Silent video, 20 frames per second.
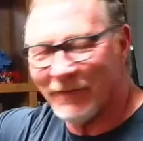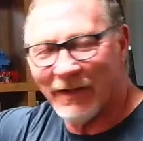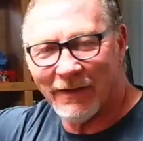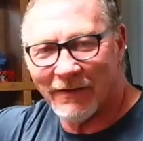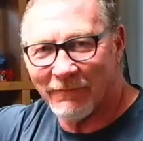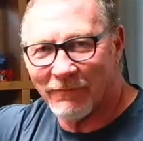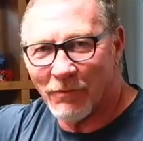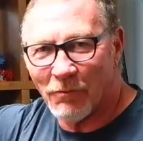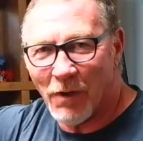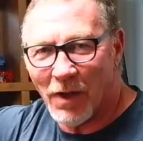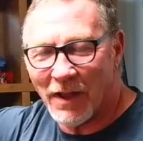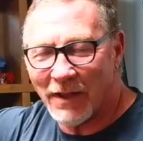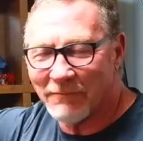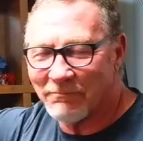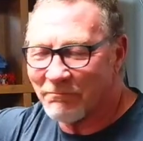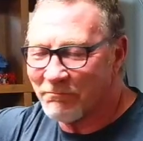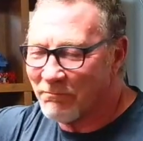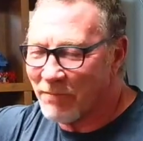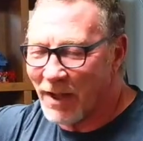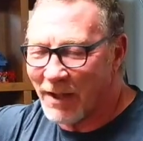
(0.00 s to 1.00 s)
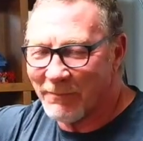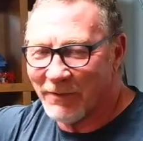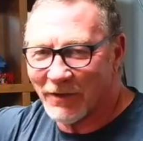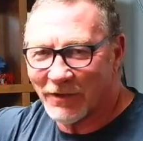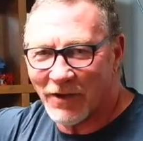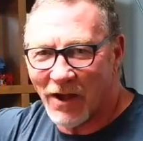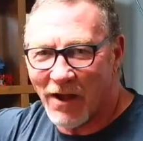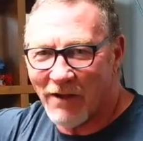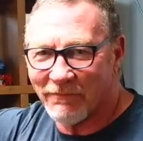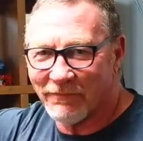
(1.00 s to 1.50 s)
if you want, buy me a
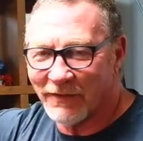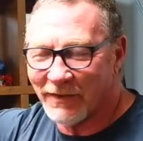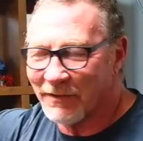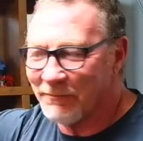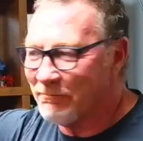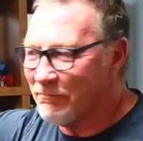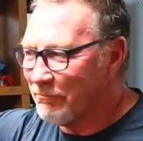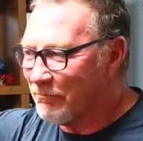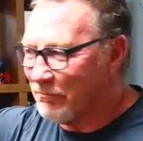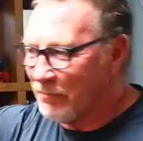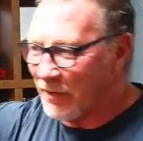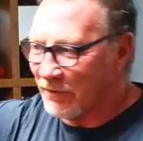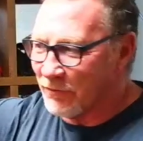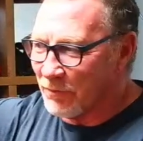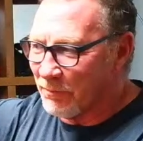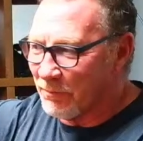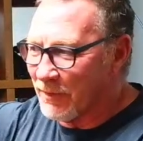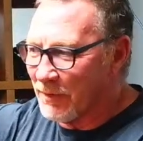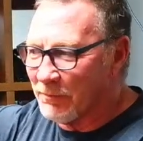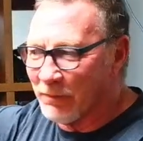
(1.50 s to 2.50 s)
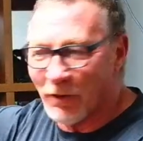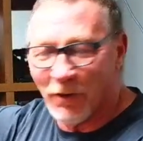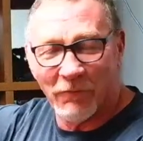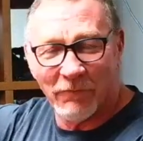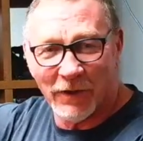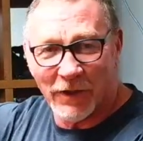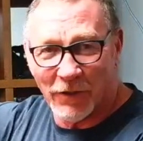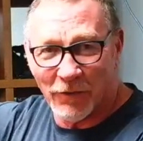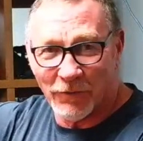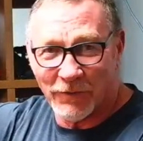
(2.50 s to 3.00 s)
coffee. A bunch of people over
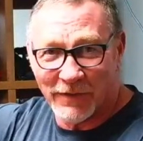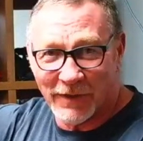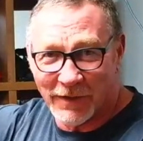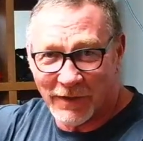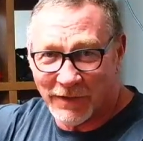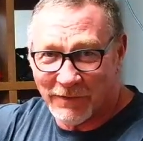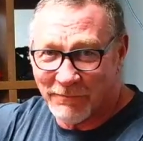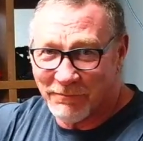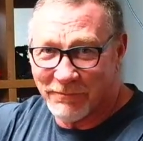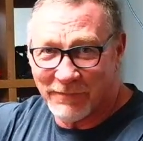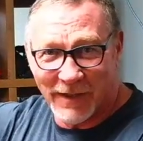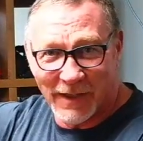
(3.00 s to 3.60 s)
here did.